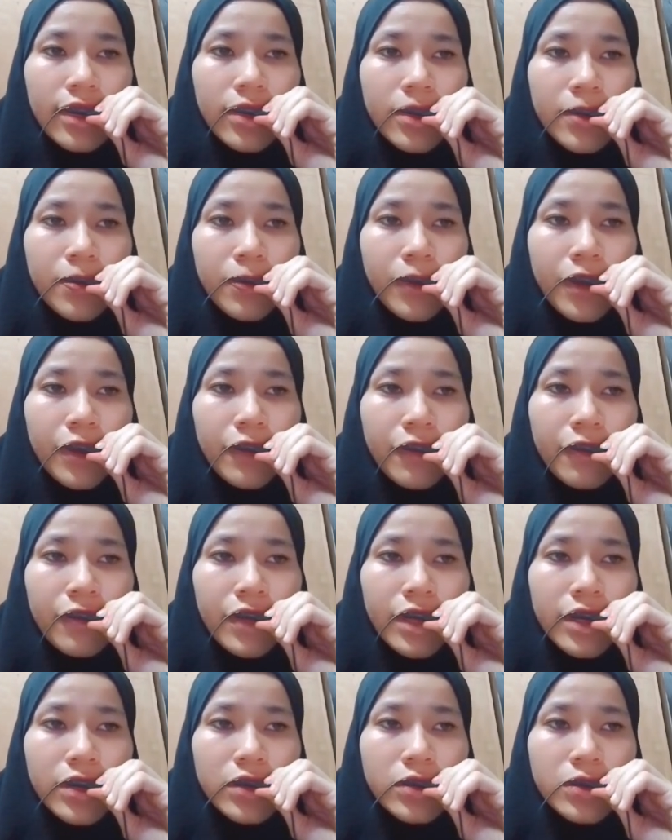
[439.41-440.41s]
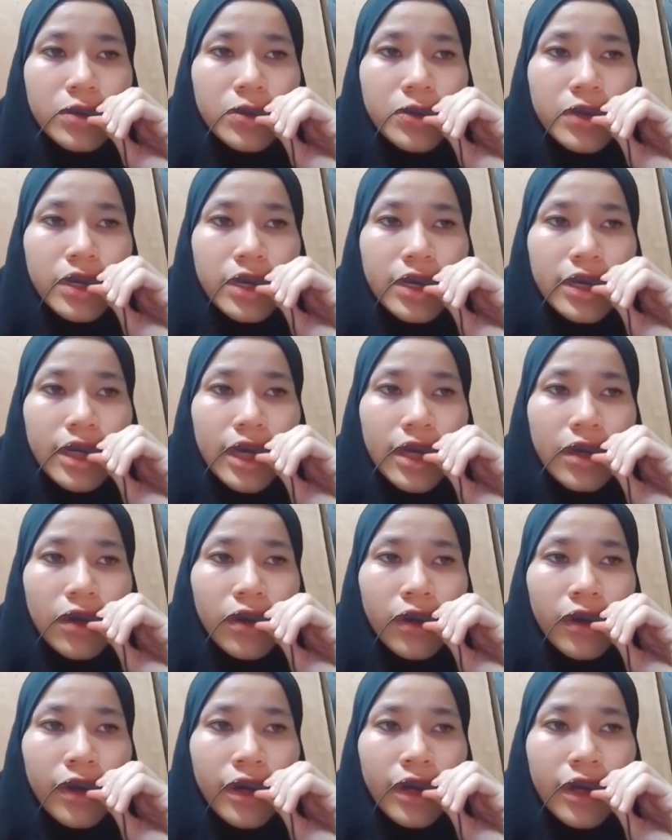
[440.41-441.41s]
The board failed to detect
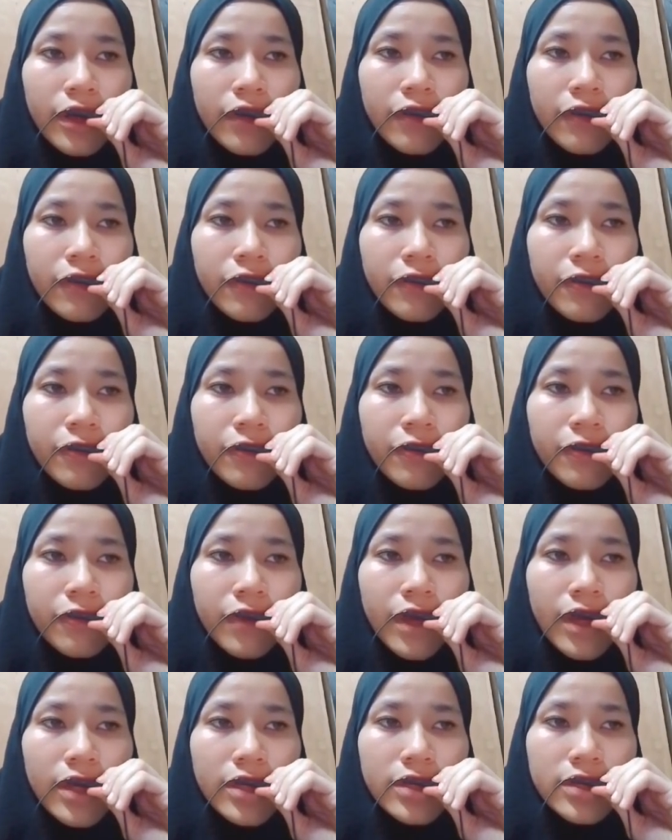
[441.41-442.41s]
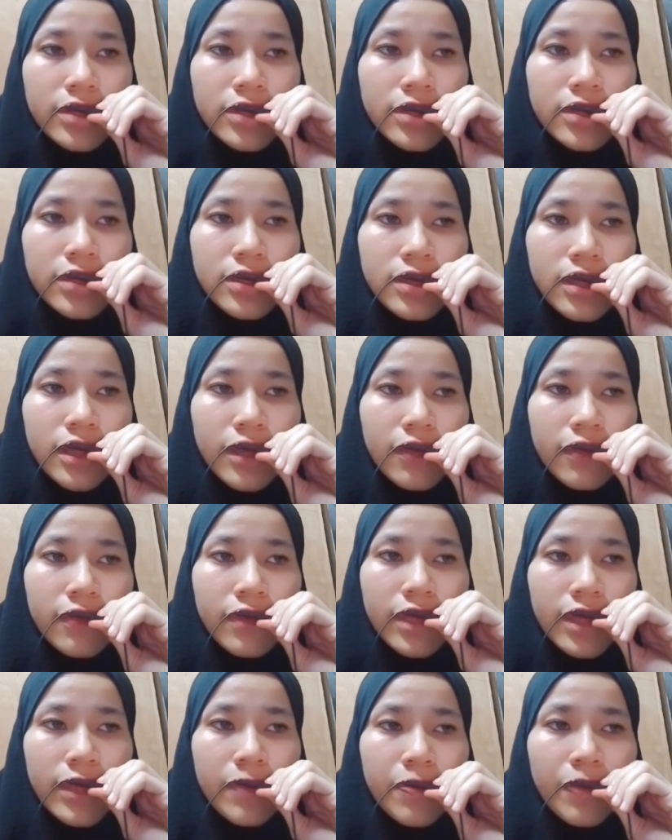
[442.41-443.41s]
or
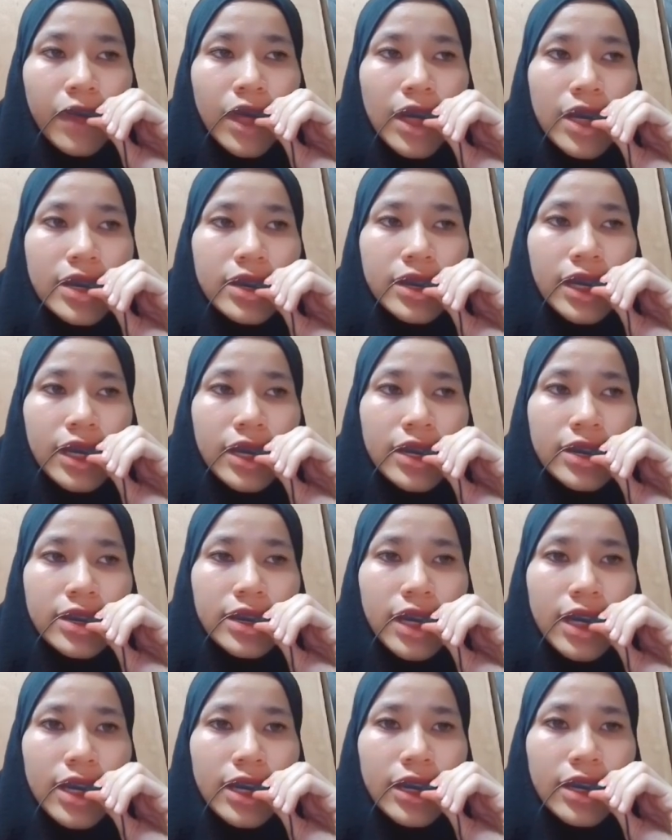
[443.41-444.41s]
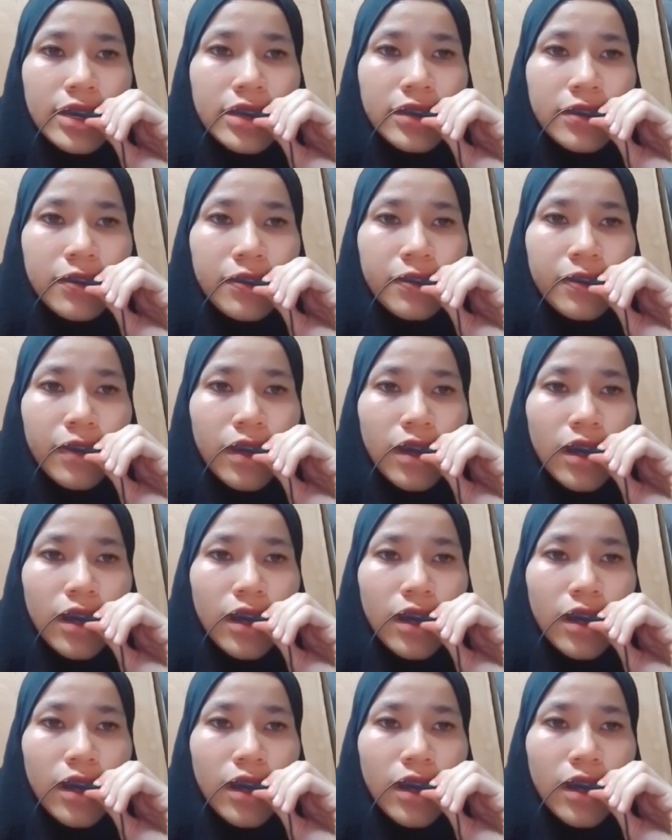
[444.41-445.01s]
effectively challenge aggressive